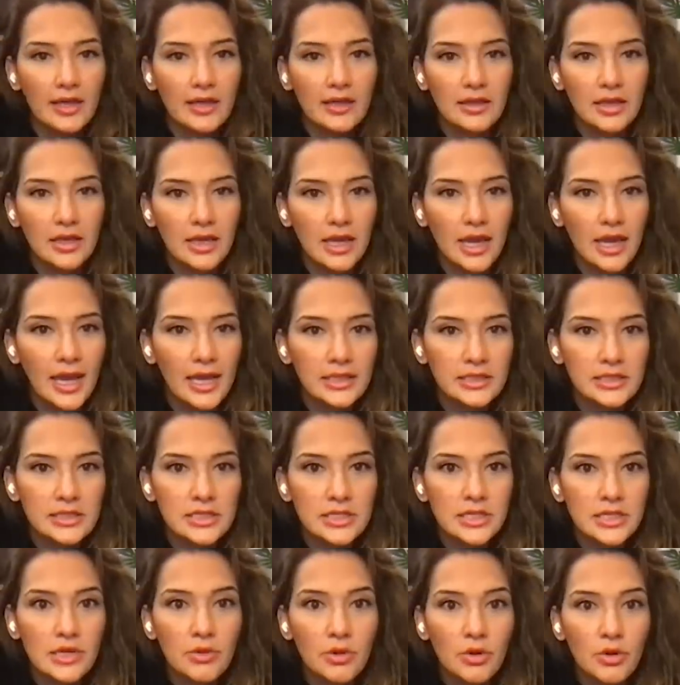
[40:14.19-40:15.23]
like i had
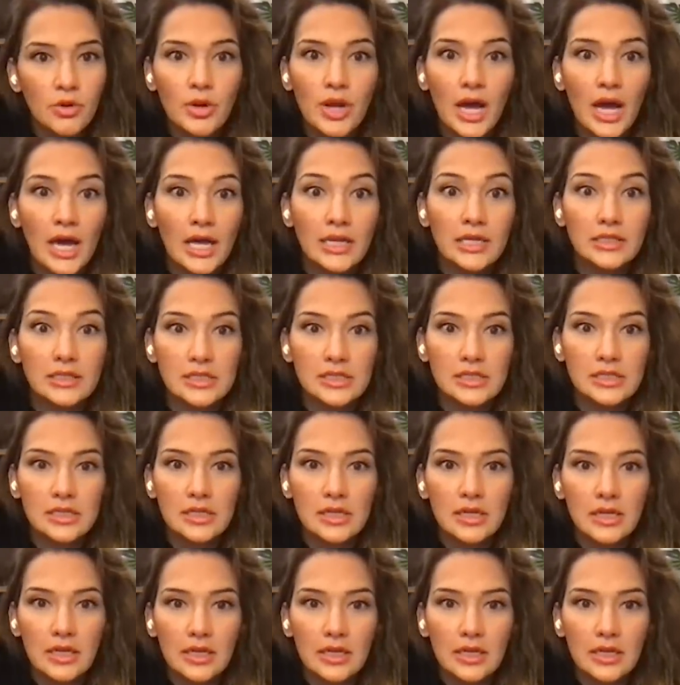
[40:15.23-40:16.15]
zero guidance